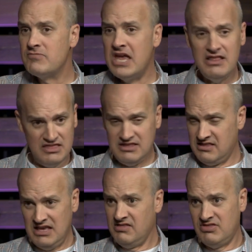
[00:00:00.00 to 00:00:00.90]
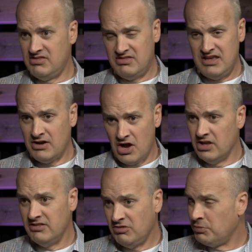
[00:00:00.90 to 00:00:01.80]
Right. They, they, are
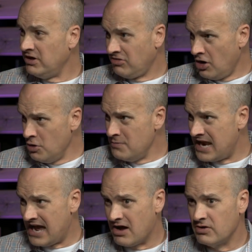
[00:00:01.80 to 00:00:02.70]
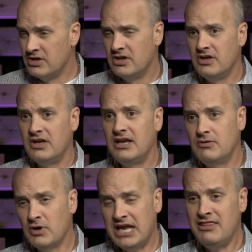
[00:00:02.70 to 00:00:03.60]
calling this place home now. Right.
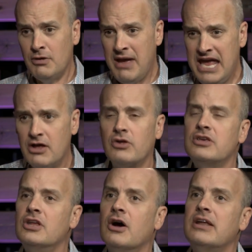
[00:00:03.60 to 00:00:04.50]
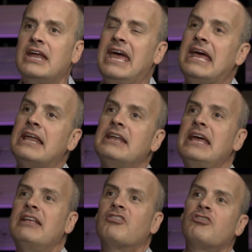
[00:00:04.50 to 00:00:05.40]
We're getting their mail, you know, and, and,
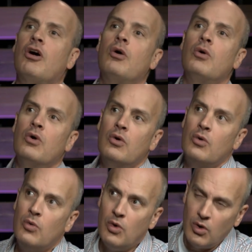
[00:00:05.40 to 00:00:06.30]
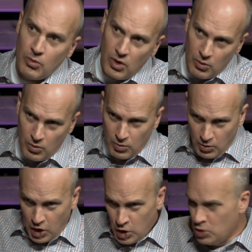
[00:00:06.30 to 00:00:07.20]
and so
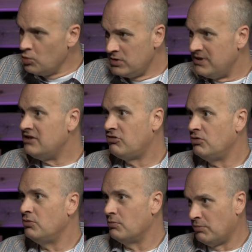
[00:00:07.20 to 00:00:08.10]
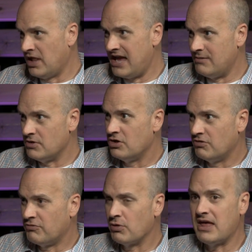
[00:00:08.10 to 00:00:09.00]
who would be to blame
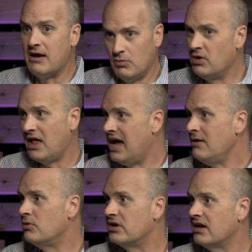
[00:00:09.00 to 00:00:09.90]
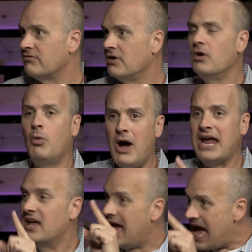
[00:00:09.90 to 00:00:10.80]
for that? Well, I would have.
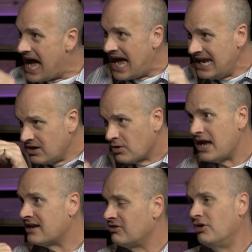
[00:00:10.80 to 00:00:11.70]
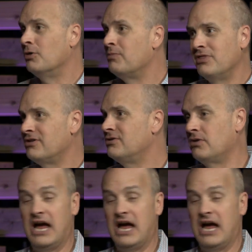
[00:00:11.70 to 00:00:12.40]
Why? I cracked open the door.